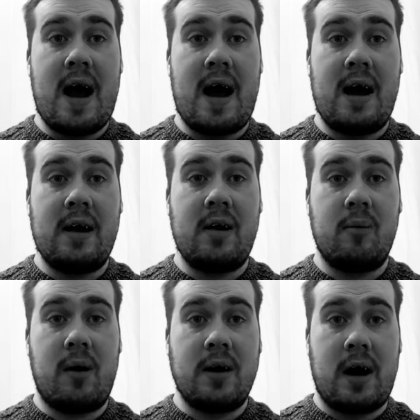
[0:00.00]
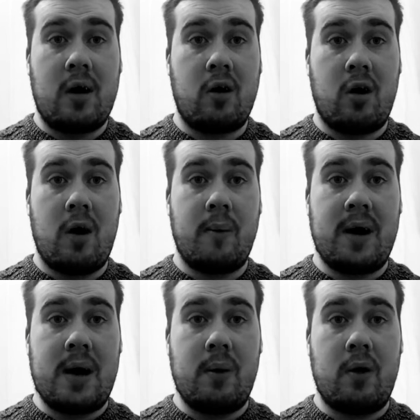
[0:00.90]
and my dad got up
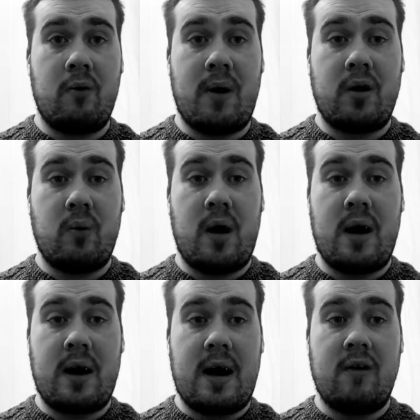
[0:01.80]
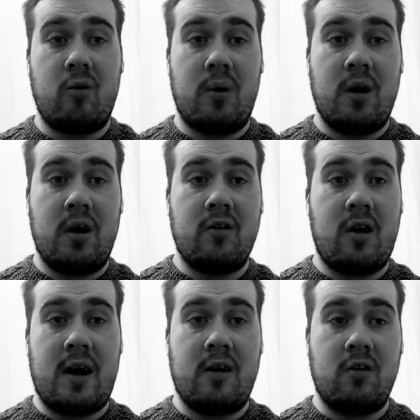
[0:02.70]
and he went off back to work and for my lunch
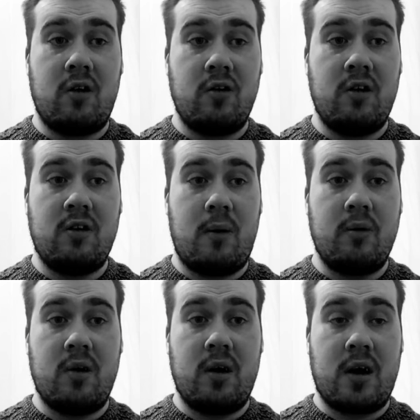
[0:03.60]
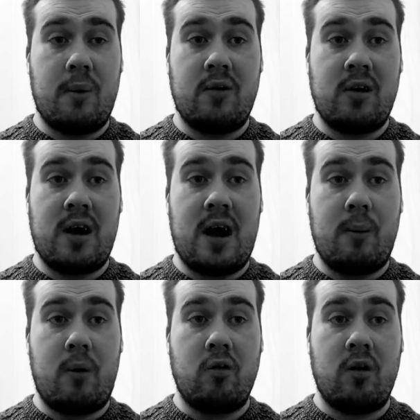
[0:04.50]
I had a cheese sandwich and a cup of tea
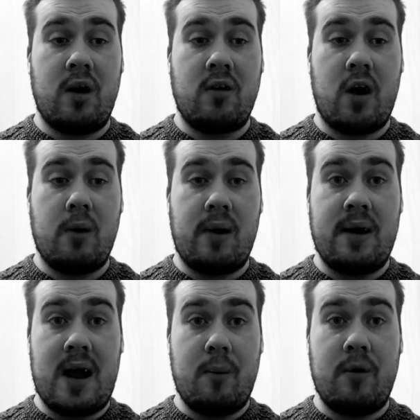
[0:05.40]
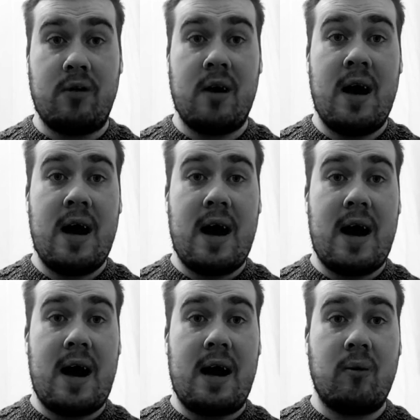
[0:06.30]
and watched today's Home Away Neighbours
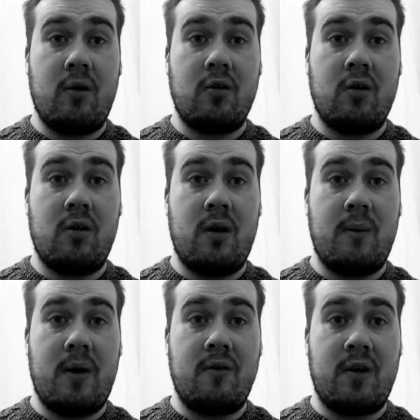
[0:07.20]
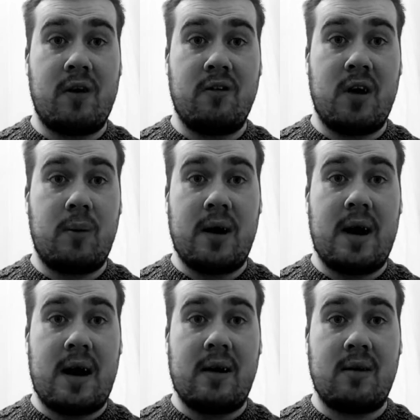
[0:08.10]
and watched a bit of Rick of
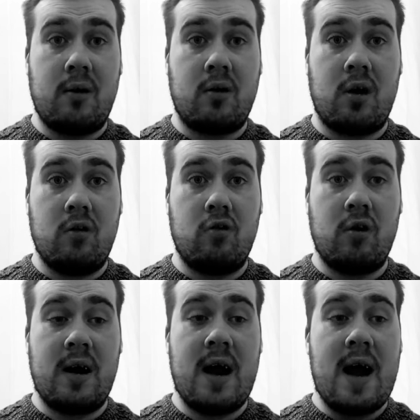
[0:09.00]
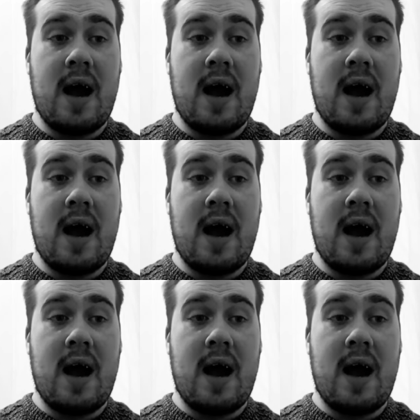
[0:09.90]
Deadly and Escaped Country.